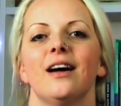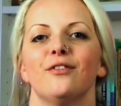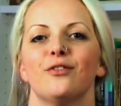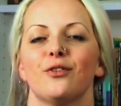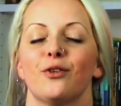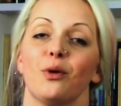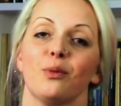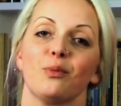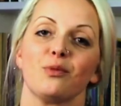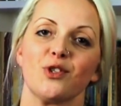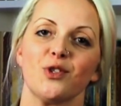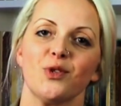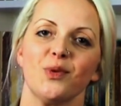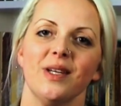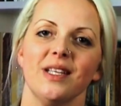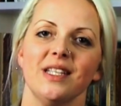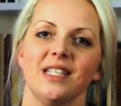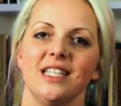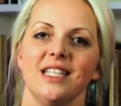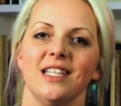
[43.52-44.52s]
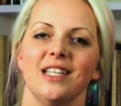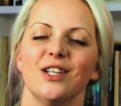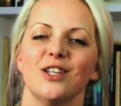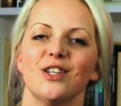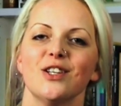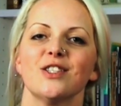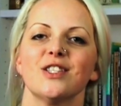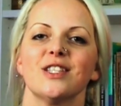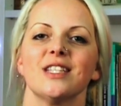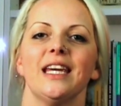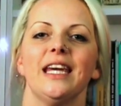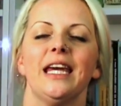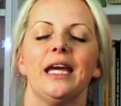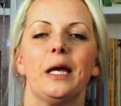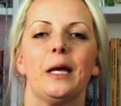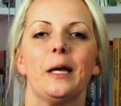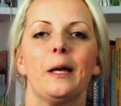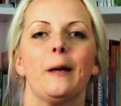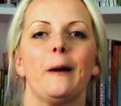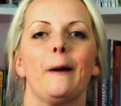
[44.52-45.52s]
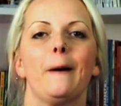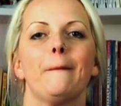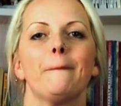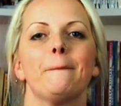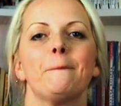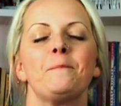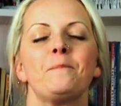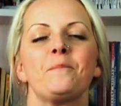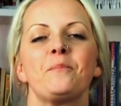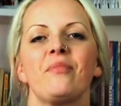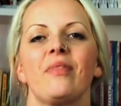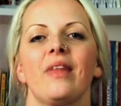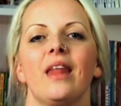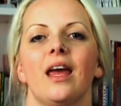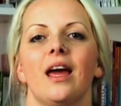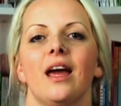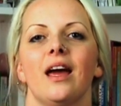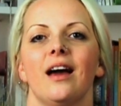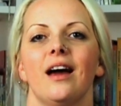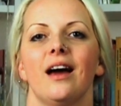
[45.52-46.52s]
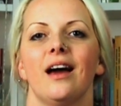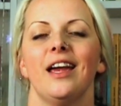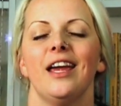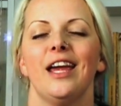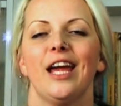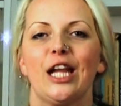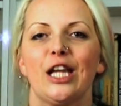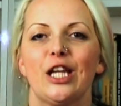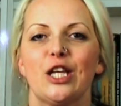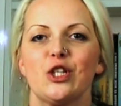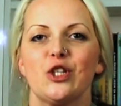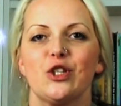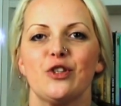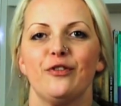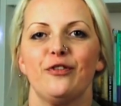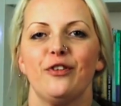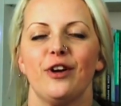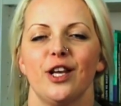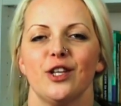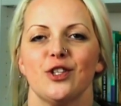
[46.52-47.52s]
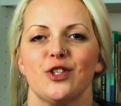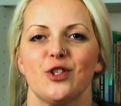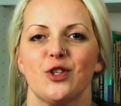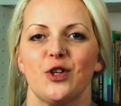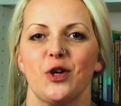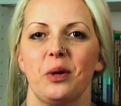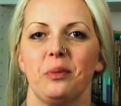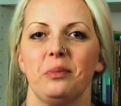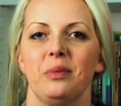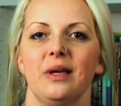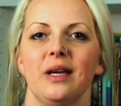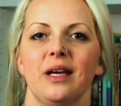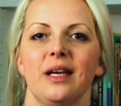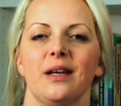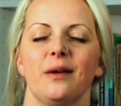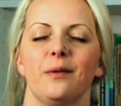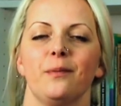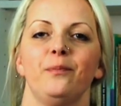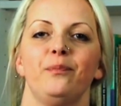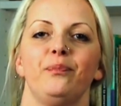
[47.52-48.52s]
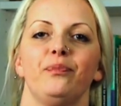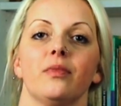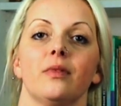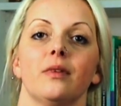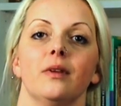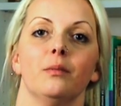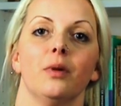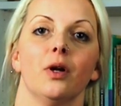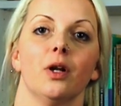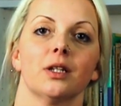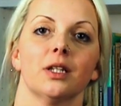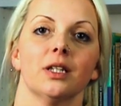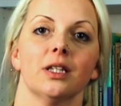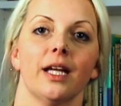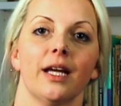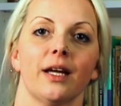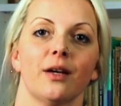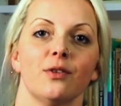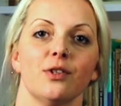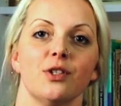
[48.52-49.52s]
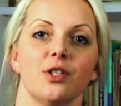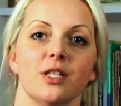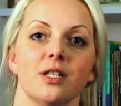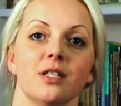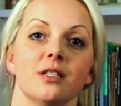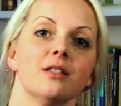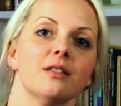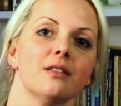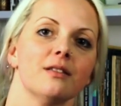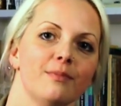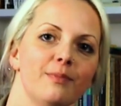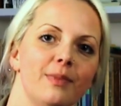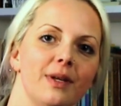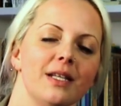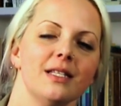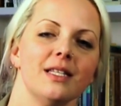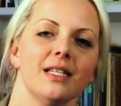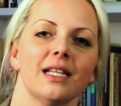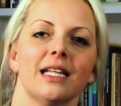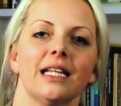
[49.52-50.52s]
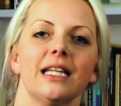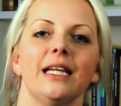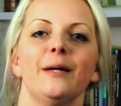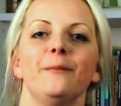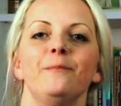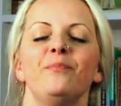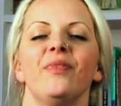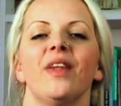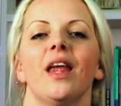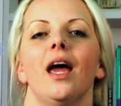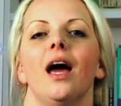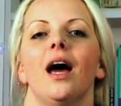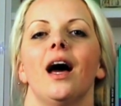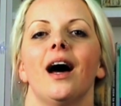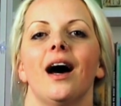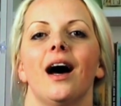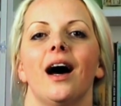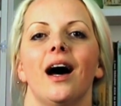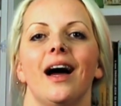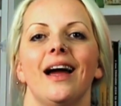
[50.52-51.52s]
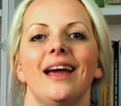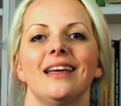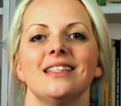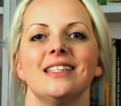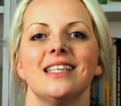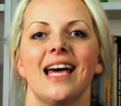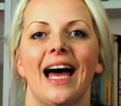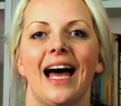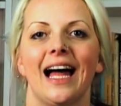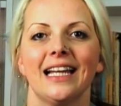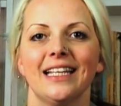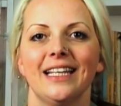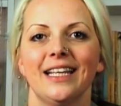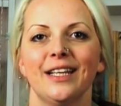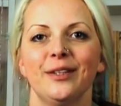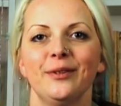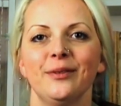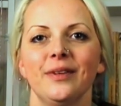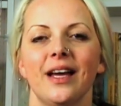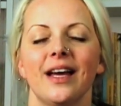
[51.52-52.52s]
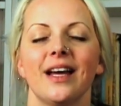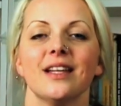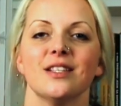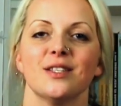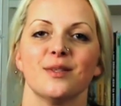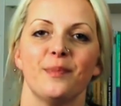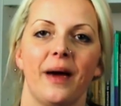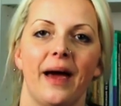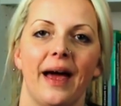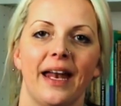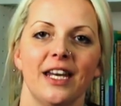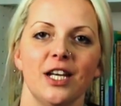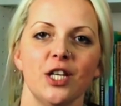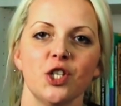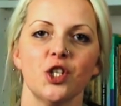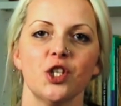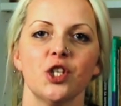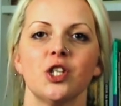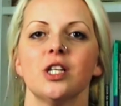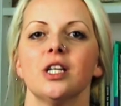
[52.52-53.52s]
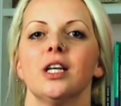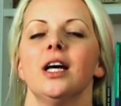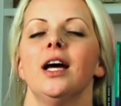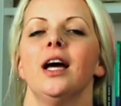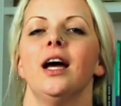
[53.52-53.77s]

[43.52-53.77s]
for almost 20 years in English, French, Serbian, Balkan languages, basically Italian and Spanish.